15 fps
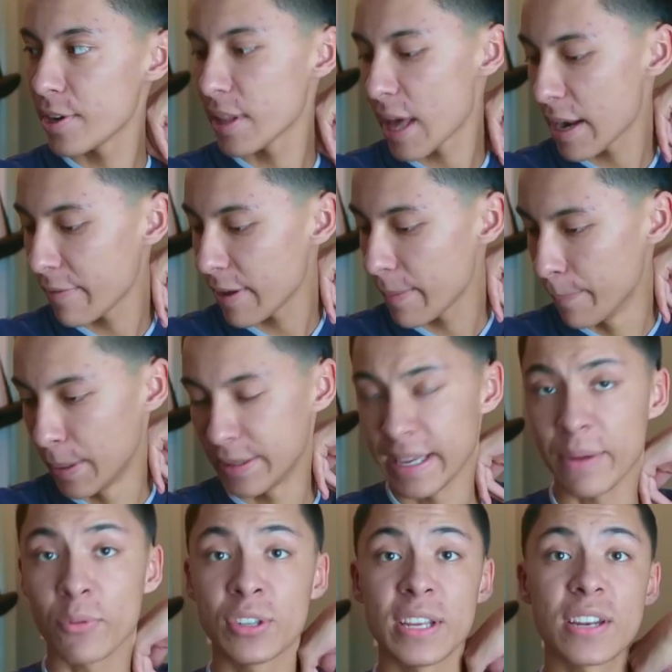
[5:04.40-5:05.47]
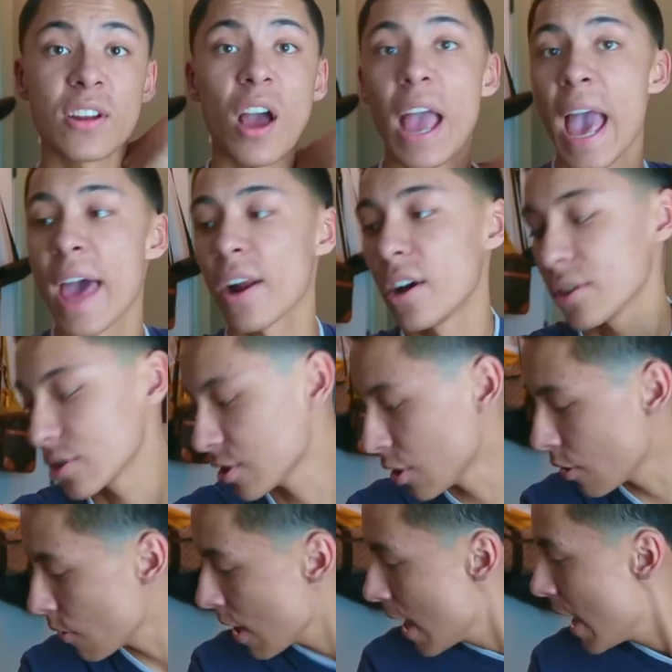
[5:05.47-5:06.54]
deal out of it, but they did not at all.
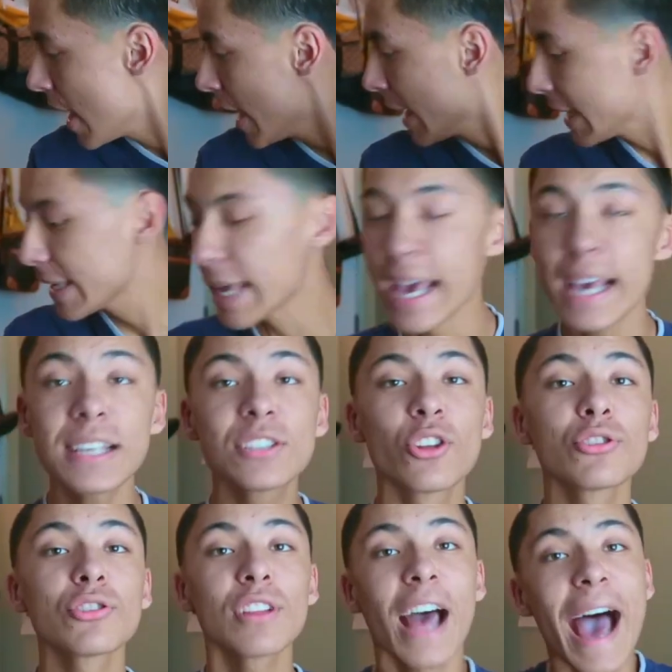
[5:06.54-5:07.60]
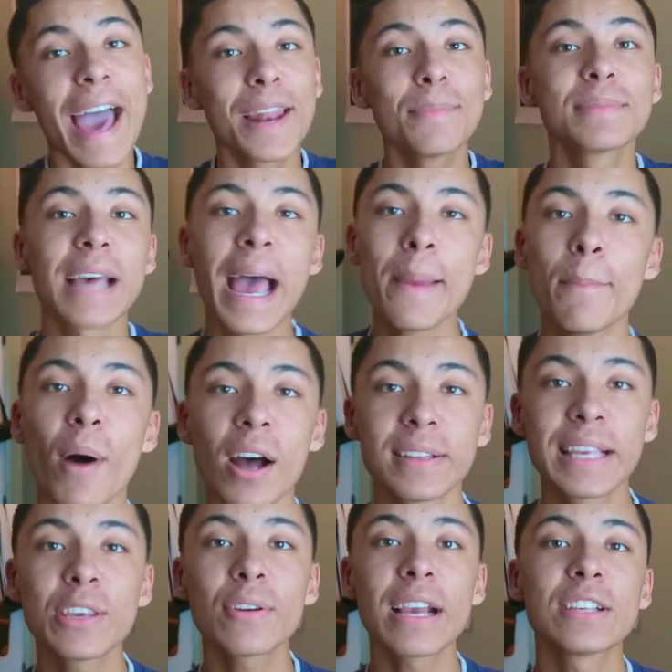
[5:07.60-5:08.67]
So yes, those are the items I
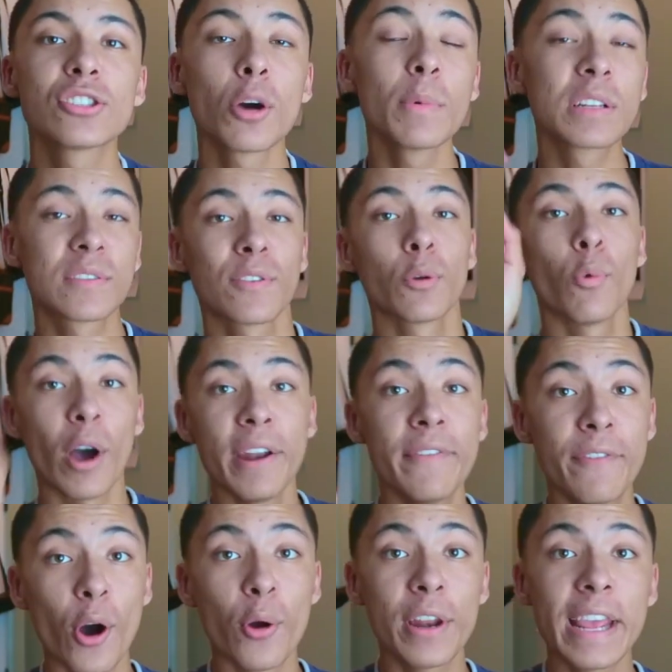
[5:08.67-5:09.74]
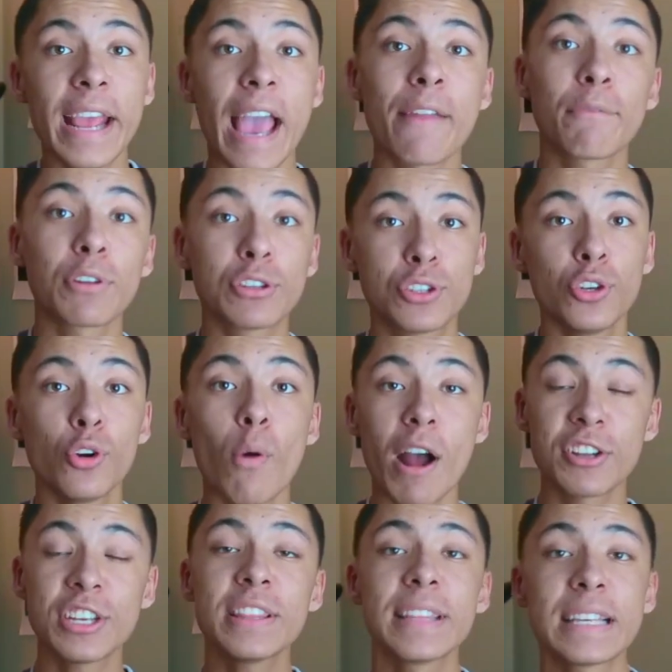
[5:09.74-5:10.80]
bought. Thank you guys so much for one, voting, and for two,
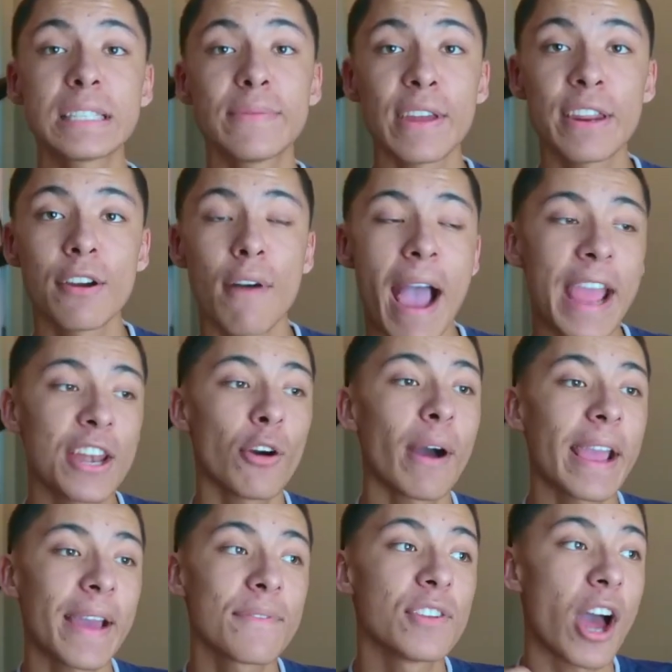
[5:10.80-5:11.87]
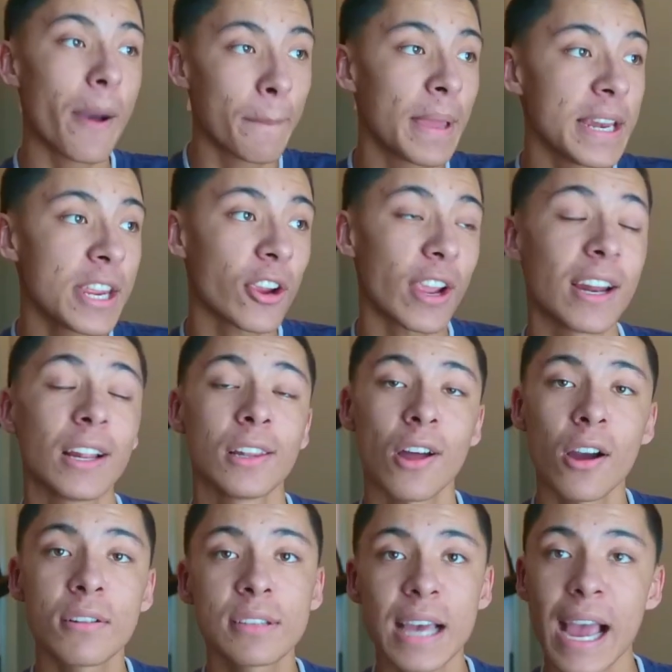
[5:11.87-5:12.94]
watching this video. I know I have not been here in a
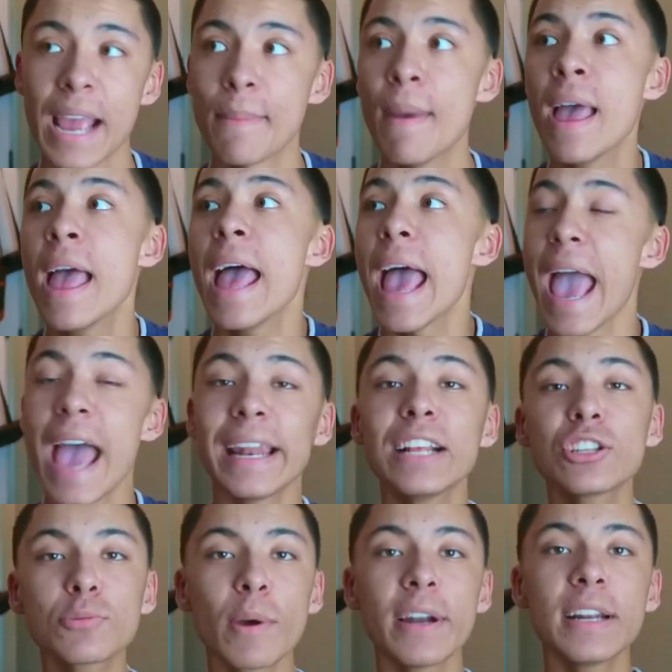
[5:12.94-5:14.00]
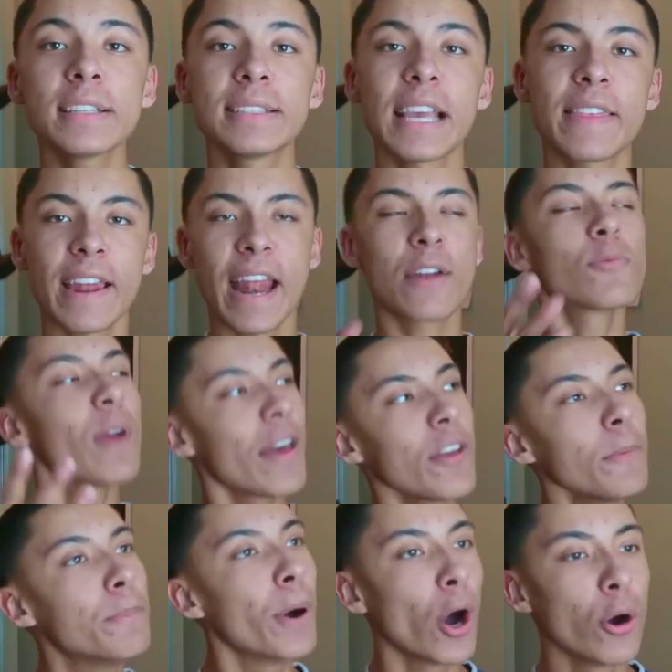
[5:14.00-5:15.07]
long time, and I just wanted to say that I'd
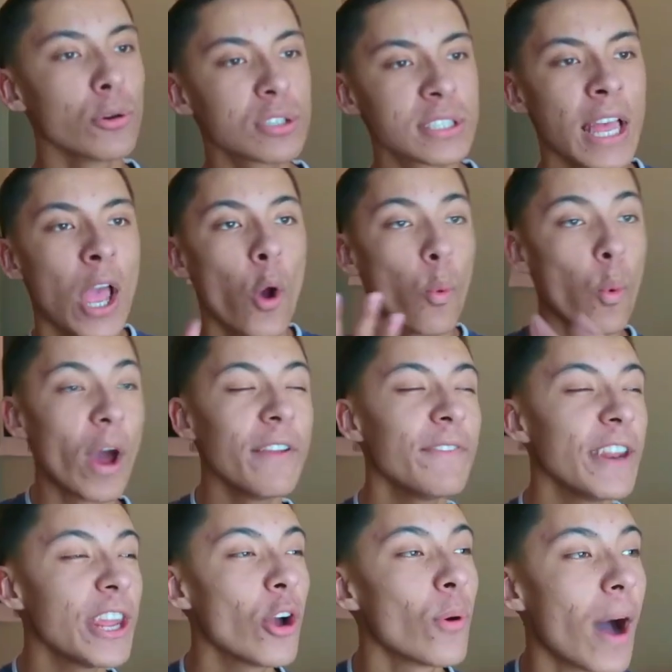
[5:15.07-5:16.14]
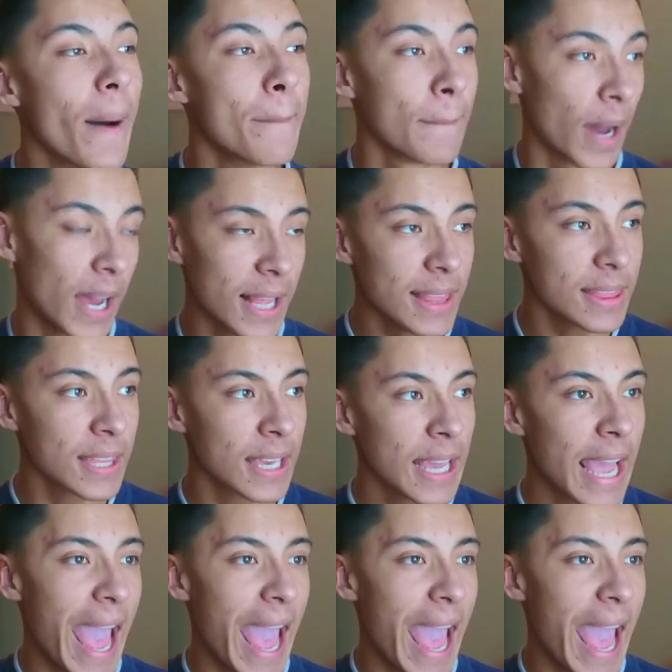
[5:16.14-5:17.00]
rather post one video a month